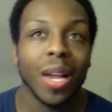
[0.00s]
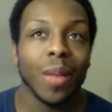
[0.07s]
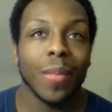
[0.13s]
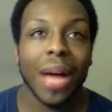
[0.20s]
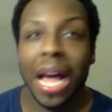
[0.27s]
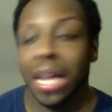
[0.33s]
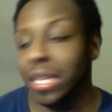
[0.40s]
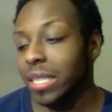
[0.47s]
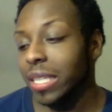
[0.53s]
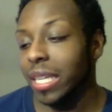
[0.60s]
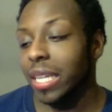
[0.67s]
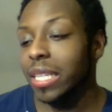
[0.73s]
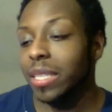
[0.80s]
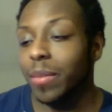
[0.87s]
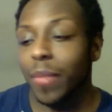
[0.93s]
But honestly, it
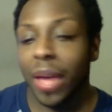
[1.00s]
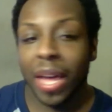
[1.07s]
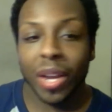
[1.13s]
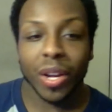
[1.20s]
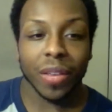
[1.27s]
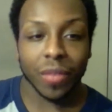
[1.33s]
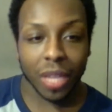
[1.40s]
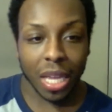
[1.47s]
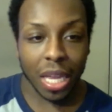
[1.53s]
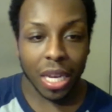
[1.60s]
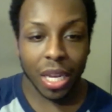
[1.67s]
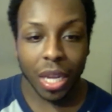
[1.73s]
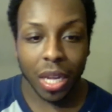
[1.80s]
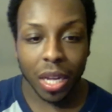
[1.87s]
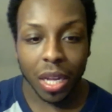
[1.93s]
doesn't matter if
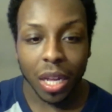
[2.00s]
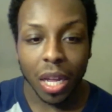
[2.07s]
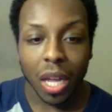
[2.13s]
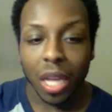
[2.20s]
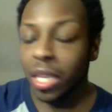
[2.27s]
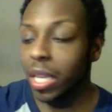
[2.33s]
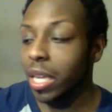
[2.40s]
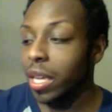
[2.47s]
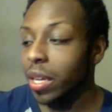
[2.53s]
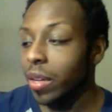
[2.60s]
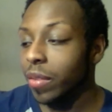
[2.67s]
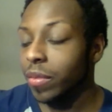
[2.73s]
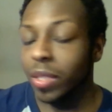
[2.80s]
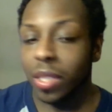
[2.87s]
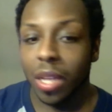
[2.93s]
Kenya
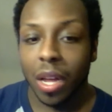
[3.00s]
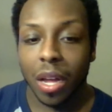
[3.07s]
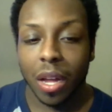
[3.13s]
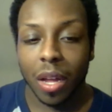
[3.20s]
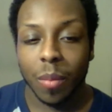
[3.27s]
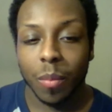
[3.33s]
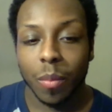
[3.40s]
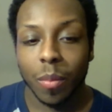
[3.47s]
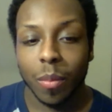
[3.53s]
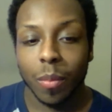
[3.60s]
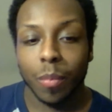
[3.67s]
gives um,